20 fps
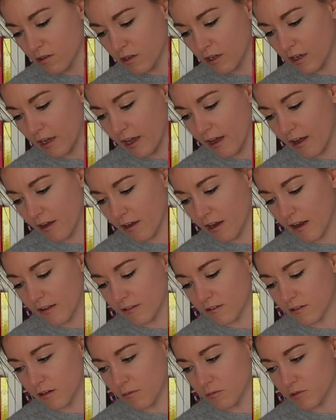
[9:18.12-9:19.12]
Okay, I'm going to have
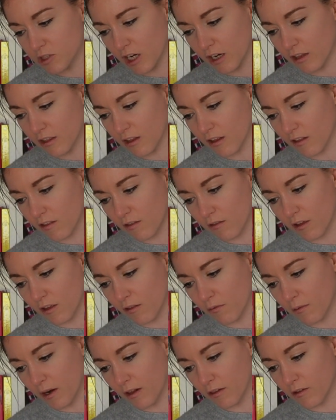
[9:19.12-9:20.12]
to double check this, because
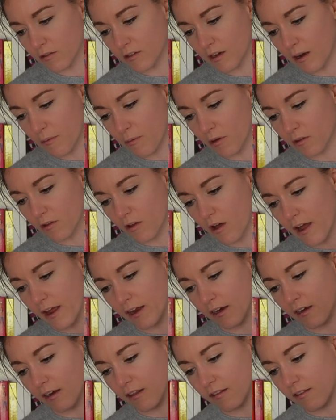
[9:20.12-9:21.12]
when I looked it up
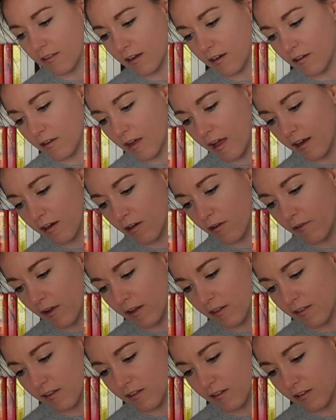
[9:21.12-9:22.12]
online, it said it had over
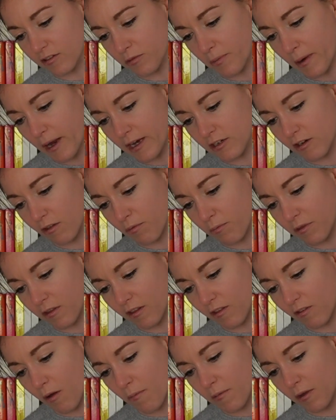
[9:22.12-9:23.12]
600 pages, but this
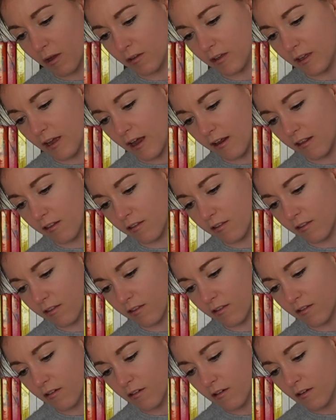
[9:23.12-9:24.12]
copy only has
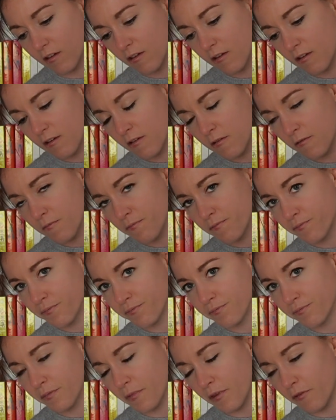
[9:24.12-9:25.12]

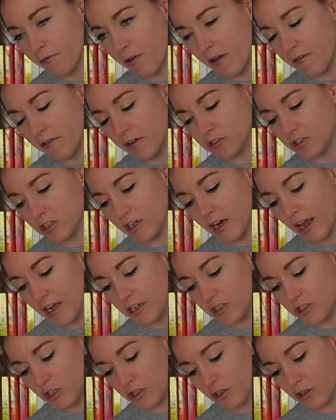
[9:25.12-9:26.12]

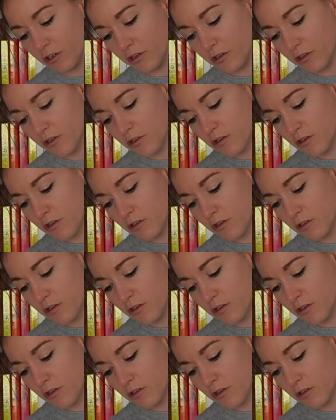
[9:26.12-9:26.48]
582.